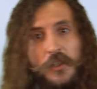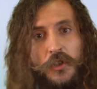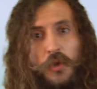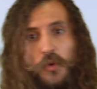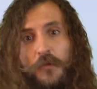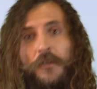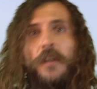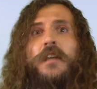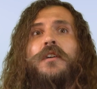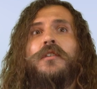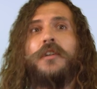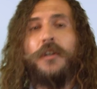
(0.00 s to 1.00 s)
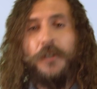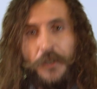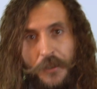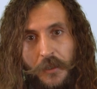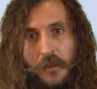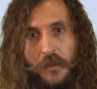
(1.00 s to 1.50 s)
is to feel
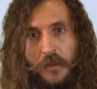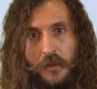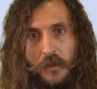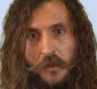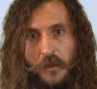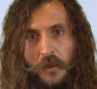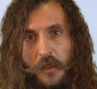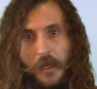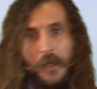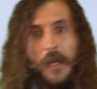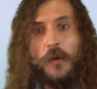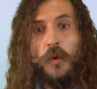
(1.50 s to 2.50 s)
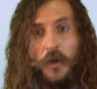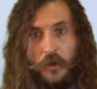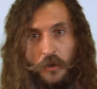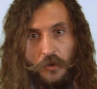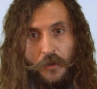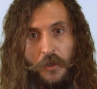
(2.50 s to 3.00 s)
good in a
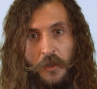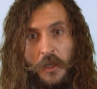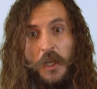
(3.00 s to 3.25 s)
world